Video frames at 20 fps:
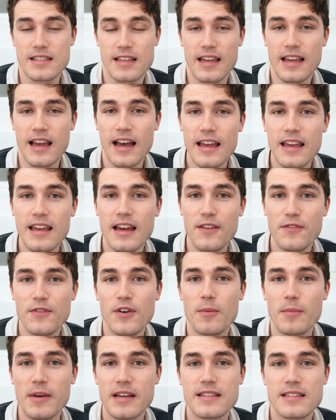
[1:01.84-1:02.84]
Like, I
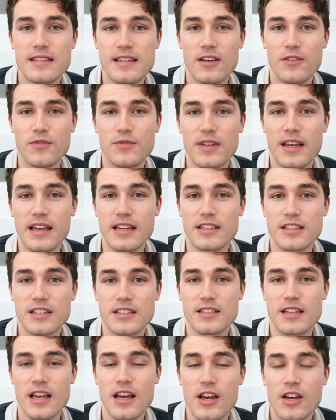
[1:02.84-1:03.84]
felt myself like
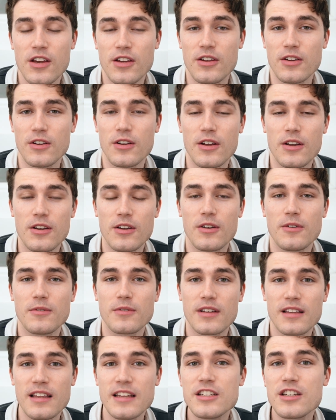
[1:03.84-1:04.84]
just, you know,
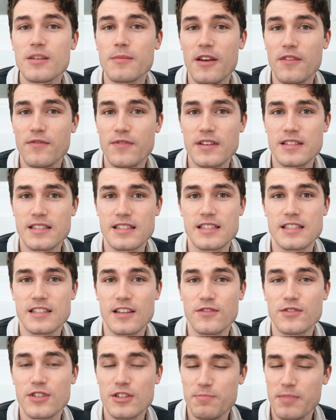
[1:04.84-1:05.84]
clenching my fists and
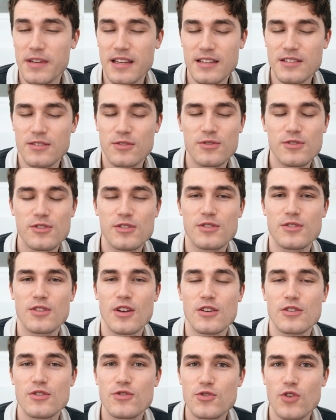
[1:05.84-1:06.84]
stuff, just because there's
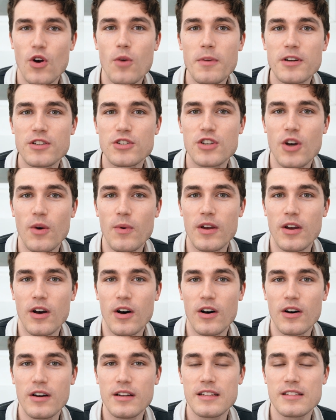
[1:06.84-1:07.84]
just so much going
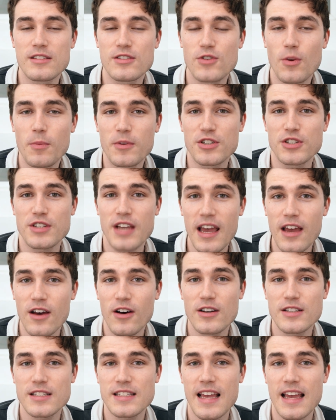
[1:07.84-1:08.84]
on and so much
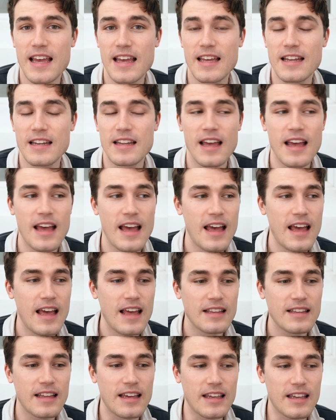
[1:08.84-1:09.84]
chaos, and
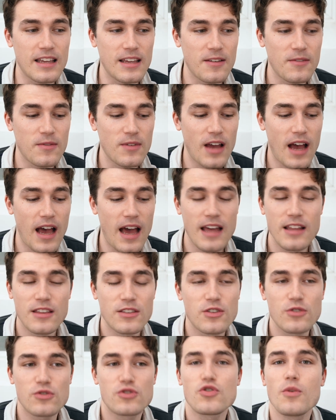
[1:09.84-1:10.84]
like,
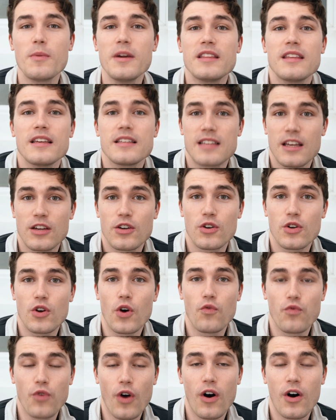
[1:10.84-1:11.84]
there's so many things that could
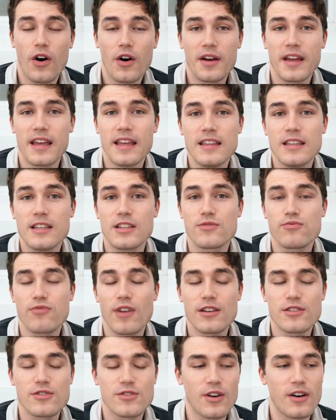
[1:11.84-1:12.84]
go wrong in this
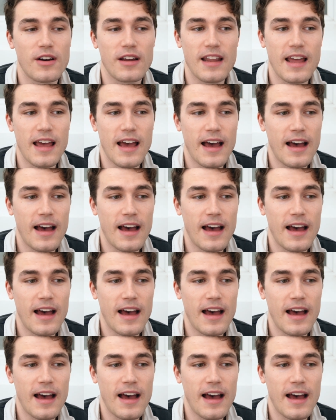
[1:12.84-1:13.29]
restaurant.